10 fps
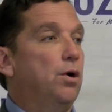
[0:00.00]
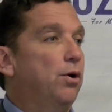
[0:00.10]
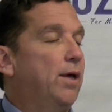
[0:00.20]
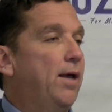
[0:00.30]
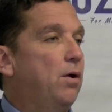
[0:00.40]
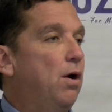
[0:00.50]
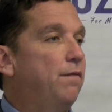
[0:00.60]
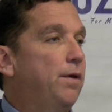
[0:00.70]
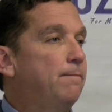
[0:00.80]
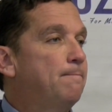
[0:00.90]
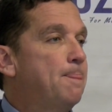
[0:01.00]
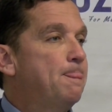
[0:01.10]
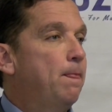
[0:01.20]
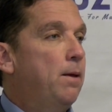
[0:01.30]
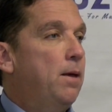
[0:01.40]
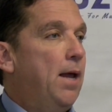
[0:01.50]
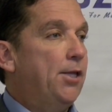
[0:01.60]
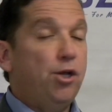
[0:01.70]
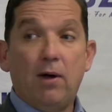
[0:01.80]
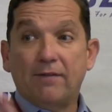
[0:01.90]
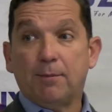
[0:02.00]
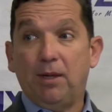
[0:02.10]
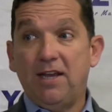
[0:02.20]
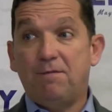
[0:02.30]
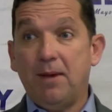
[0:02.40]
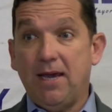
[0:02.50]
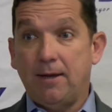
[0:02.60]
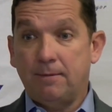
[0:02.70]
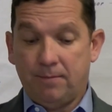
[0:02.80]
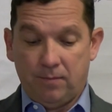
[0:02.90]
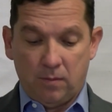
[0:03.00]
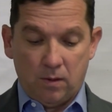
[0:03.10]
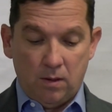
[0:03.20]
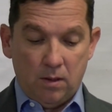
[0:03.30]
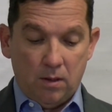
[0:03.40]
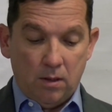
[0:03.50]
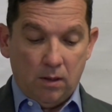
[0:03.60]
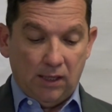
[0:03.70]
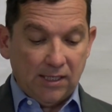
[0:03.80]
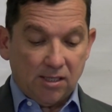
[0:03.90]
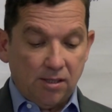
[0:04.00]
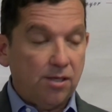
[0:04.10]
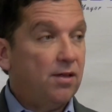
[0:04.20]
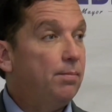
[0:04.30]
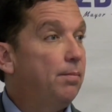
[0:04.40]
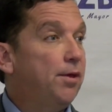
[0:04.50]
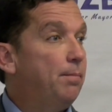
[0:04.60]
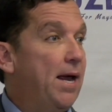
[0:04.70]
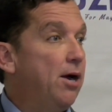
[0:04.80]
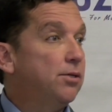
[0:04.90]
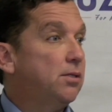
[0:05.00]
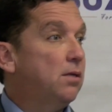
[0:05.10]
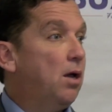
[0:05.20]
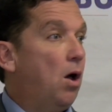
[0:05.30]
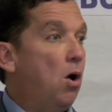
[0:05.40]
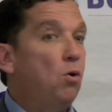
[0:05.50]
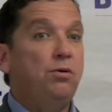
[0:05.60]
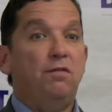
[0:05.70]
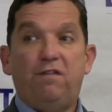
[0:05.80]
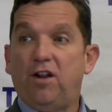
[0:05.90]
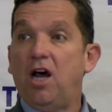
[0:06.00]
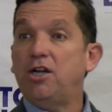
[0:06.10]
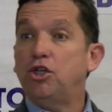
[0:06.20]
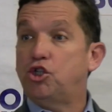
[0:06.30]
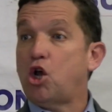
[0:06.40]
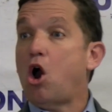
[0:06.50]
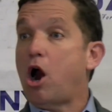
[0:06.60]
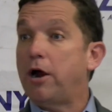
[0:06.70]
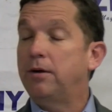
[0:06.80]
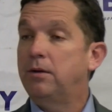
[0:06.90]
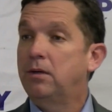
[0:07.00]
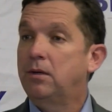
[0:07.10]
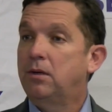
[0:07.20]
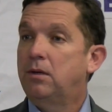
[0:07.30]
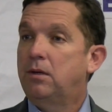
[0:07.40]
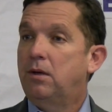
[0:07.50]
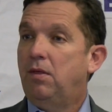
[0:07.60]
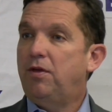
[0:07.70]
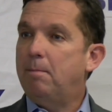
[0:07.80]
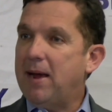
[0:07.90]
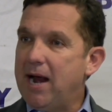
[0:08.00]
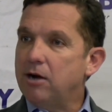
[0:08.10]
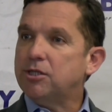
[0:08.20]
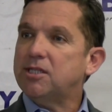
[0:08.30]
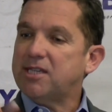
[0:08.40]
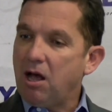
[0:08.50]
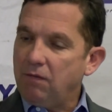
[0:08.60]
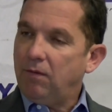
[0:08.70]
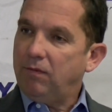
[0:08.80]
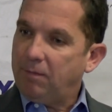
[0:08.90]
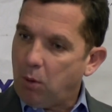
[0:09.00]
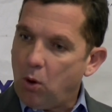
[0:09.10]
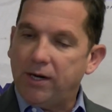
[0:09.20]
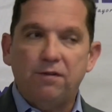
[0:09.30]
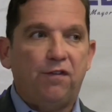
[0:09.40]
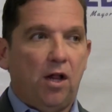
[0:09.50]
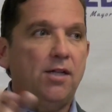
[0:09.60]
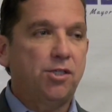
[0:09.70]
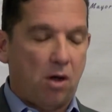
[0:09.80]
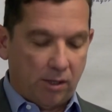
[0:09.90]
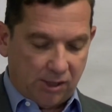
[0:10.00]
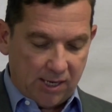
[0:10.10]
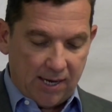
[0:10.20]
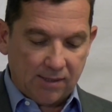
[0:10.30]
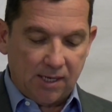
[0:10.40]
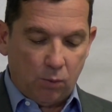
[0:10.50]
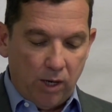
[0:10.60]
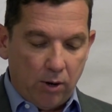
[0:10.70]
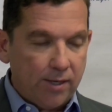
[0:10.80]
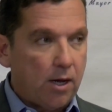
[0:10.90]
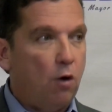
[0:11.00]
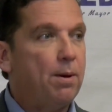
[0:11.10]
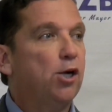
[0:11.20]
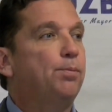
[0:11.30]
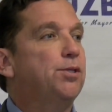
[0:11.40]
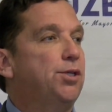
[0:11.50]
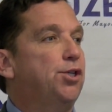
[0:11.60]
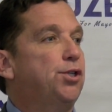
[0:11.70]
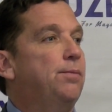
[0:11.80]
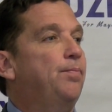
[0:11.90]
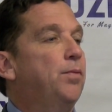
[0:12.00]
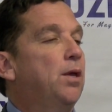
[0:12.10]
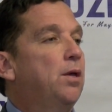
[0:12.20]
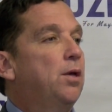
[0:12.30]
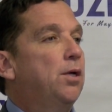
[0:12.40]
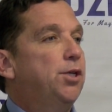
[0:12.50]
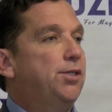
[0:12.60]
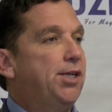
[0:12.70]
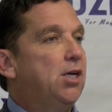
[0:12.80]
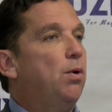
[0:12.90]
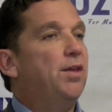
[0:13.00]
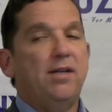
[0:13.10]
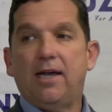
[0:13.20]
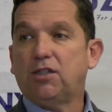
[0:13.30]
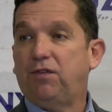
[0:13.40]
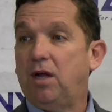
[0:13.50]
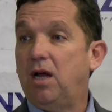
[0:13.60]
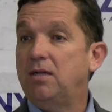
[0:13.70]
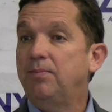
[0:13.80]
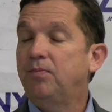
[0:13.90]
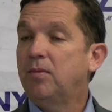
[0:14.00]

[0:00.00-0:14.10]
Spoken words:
Hurricane Harvey. And you don't have to believe me. Listen to the mayor's own flood czar. The mayor's self-appointed flood czar says that we are in no better position to deal with the next flood